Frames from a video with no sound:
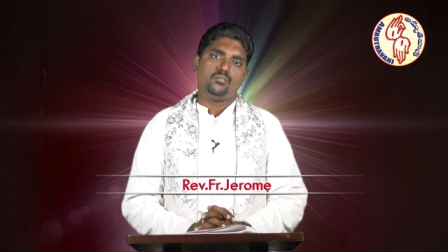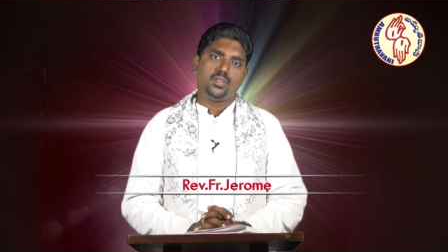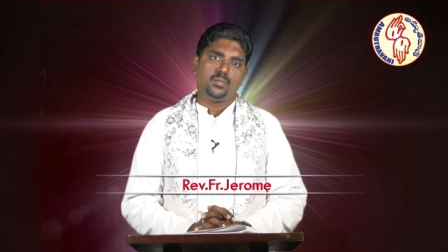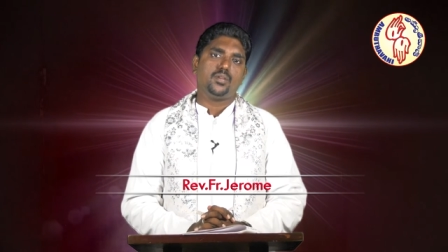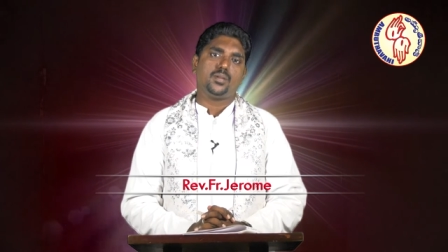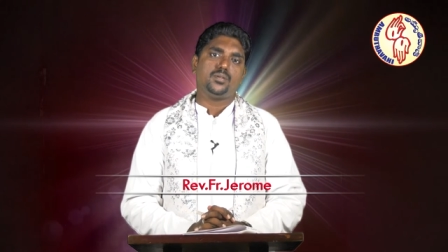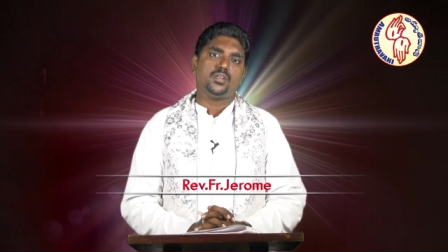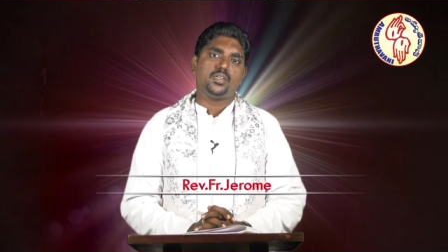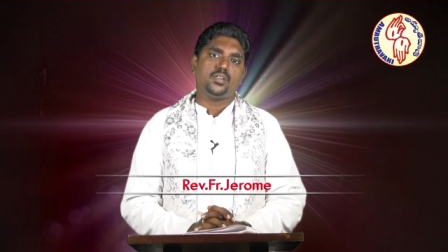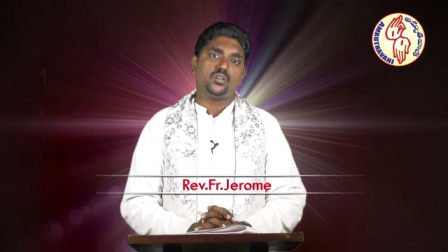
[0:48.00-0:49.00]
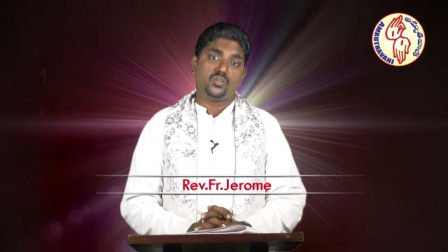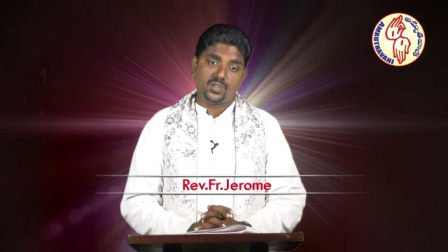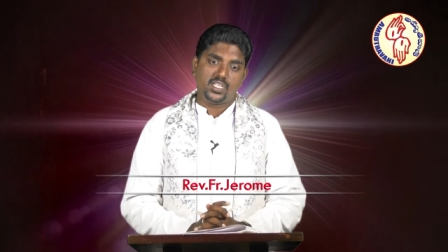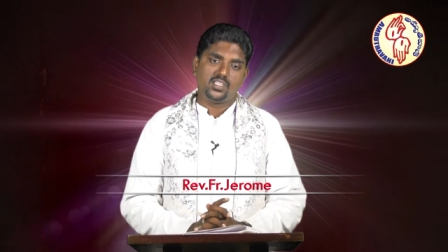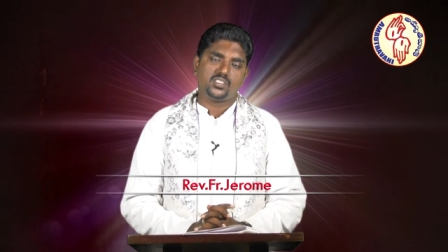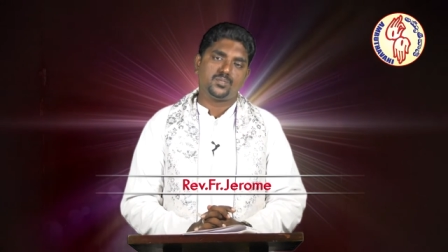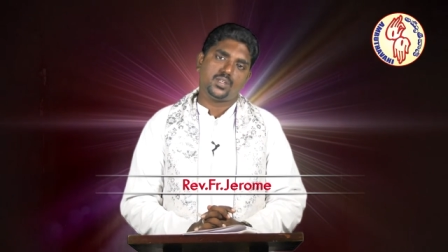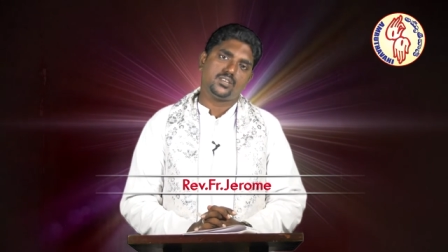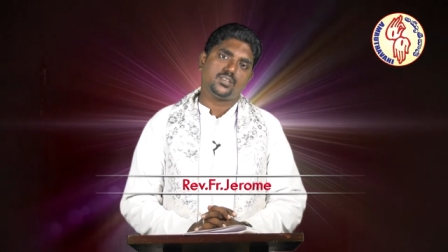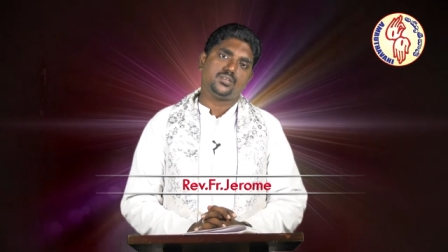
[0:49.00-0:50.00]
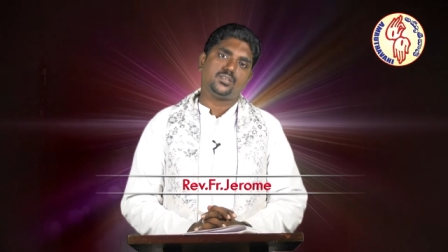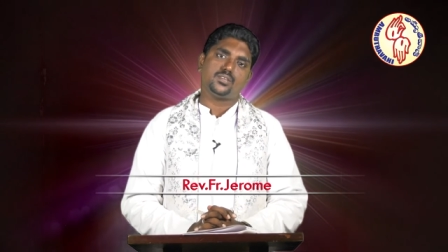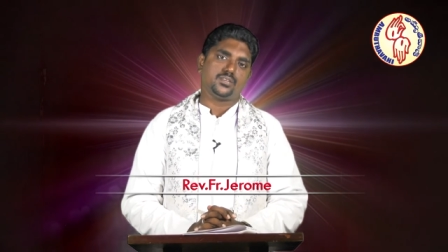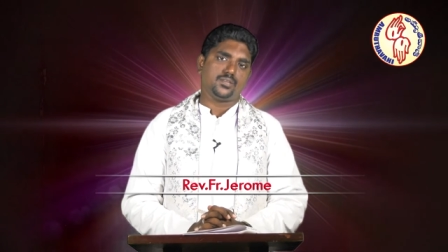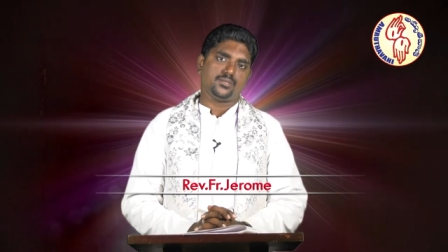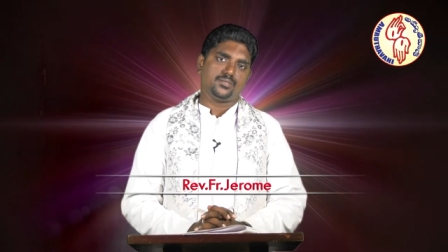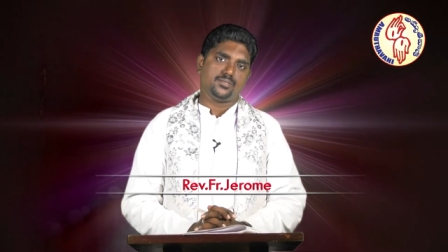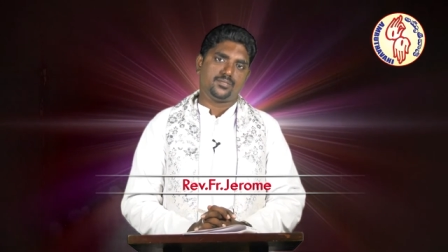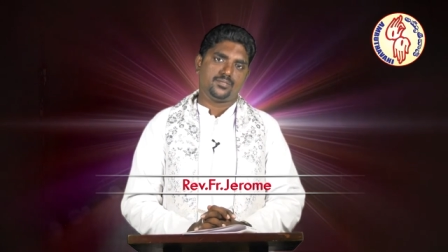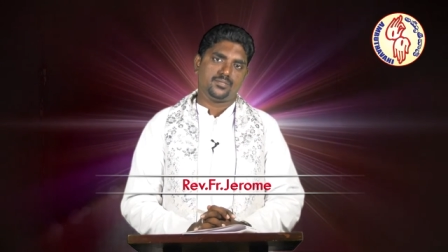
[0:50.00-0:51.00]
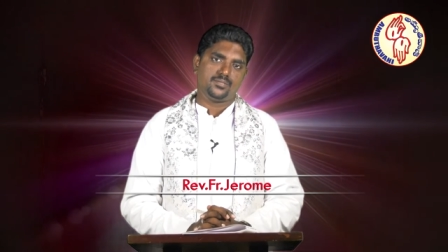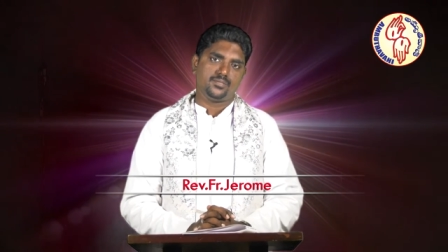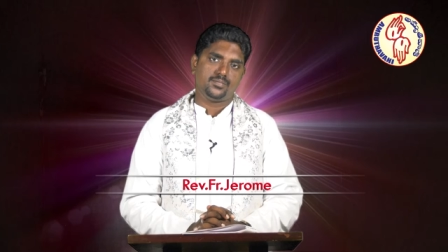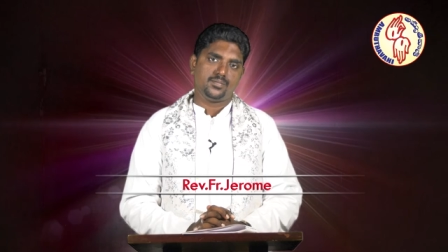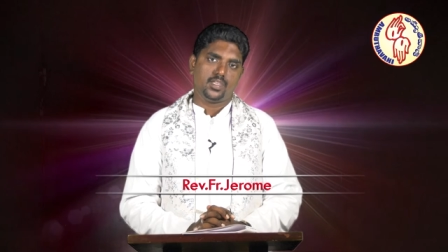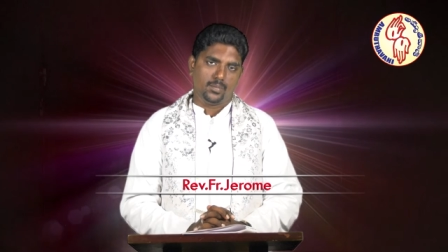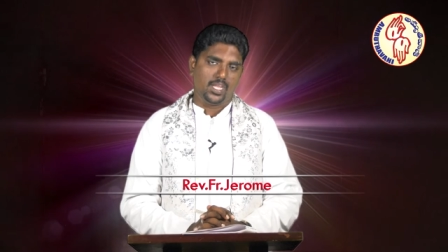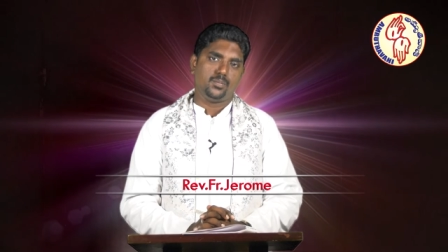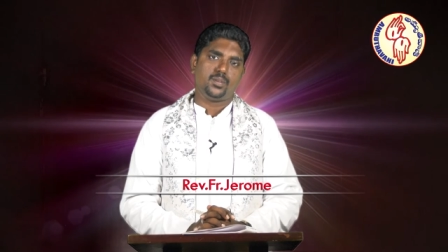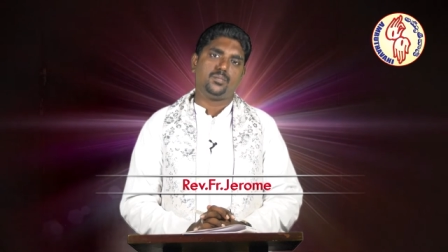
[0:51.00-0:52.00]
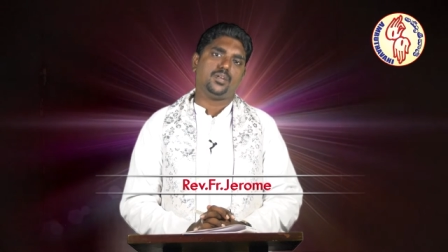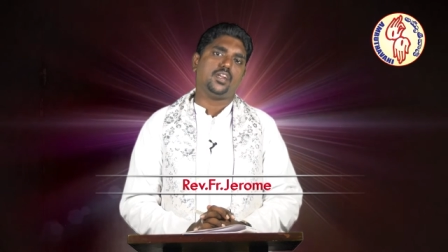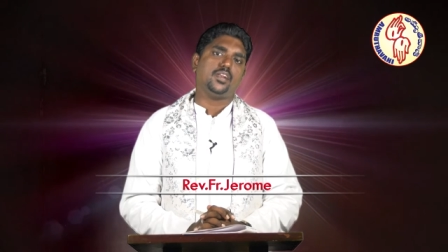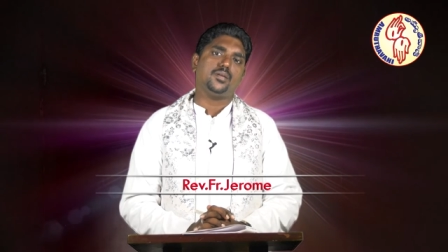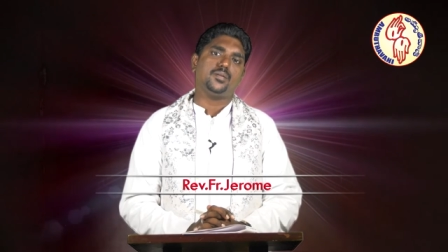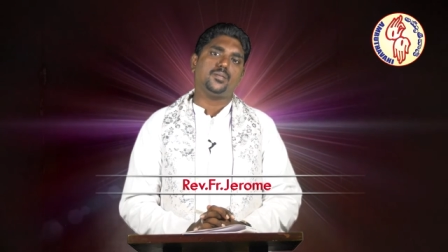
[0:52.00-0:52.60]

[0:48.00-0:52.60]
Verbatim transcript: Be prepared to be in His presence. Am I prepared?